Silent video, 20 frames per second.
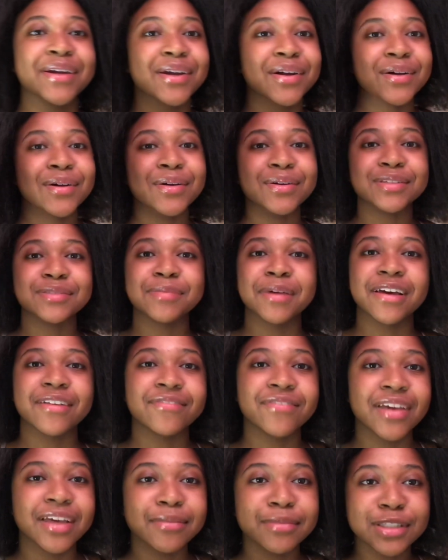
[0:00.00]
goes my
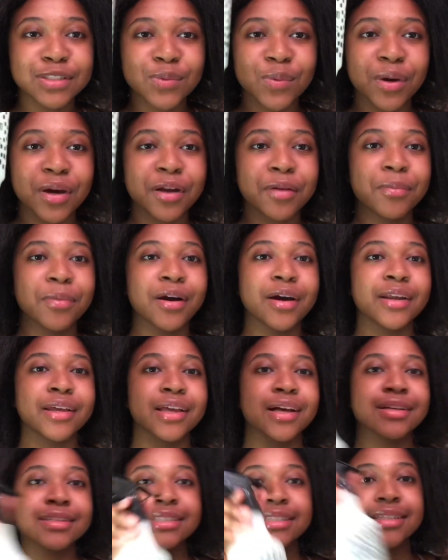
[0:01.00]
famous water bottle. Y'all
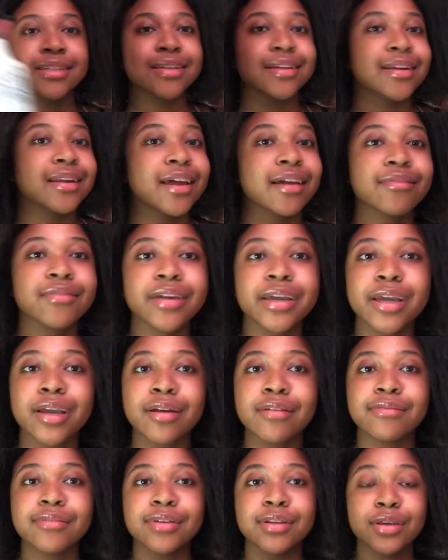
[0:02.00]
see it in every hair
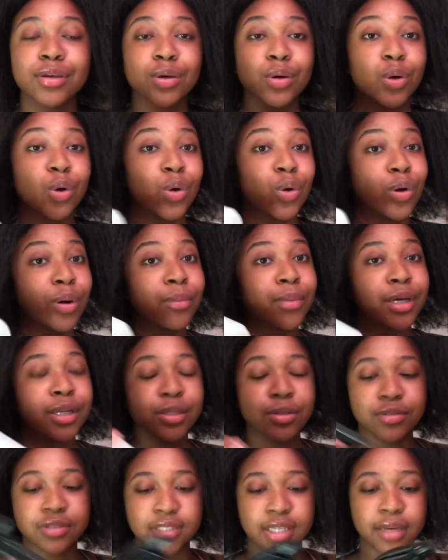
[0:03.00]
video. I'm gonna use
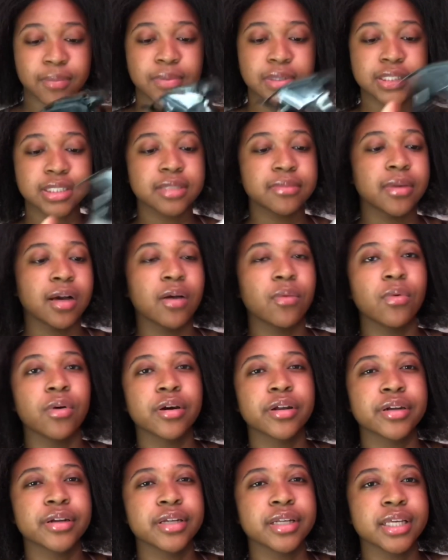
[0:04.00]
that, put some hot water
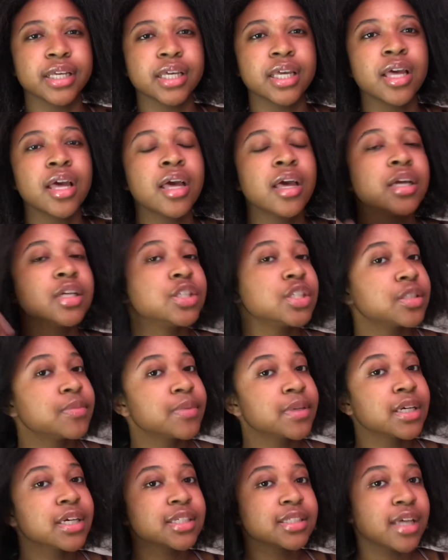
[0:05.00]
in it. Just
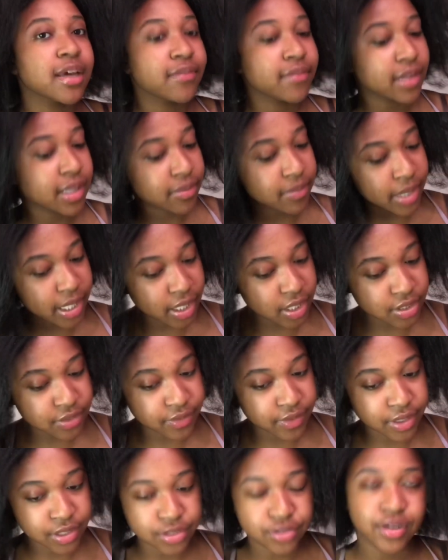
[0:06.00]
because I feel like my hair is very
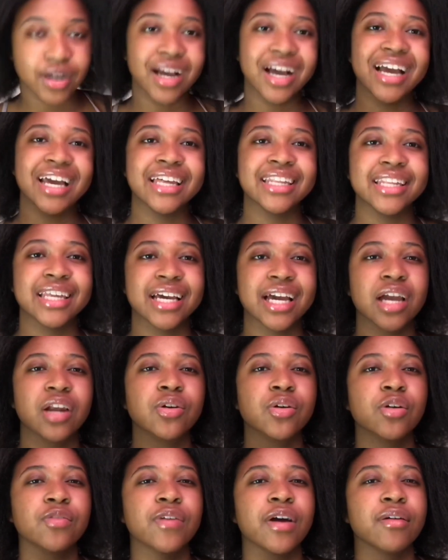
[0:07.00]
dry and like I don't know
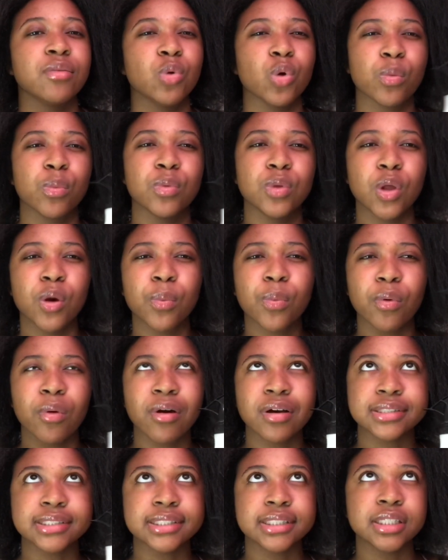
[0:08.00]
if I have low
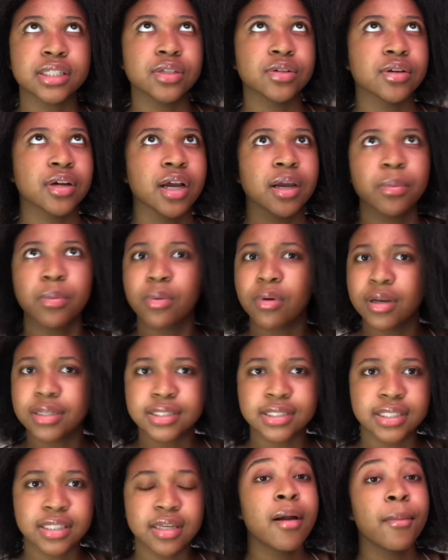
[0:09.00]
porosity or high
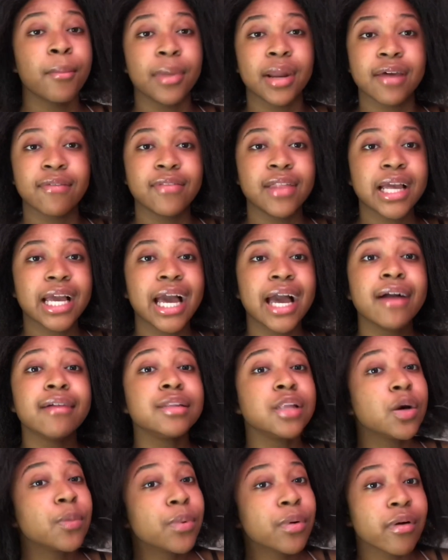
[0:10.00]
porosity. But I feel like I have low
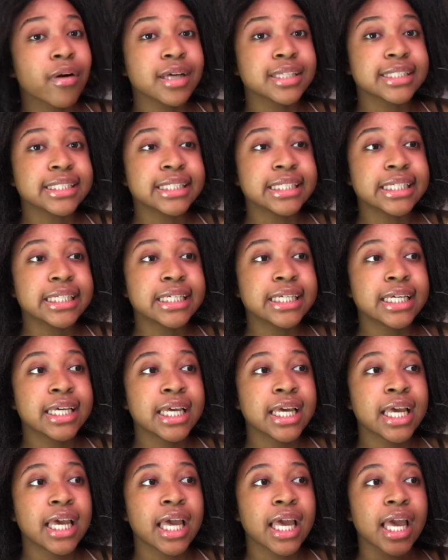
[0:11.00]
porosity
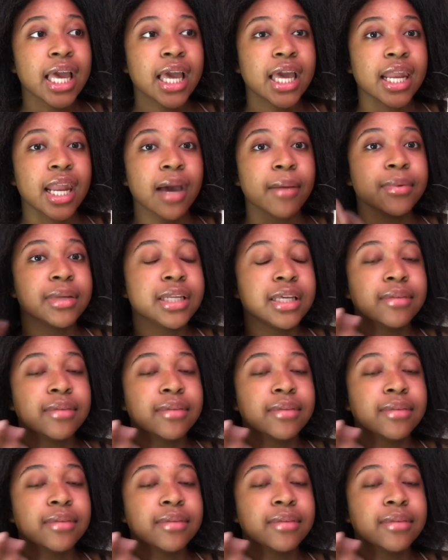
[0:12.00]
and I'm gonna need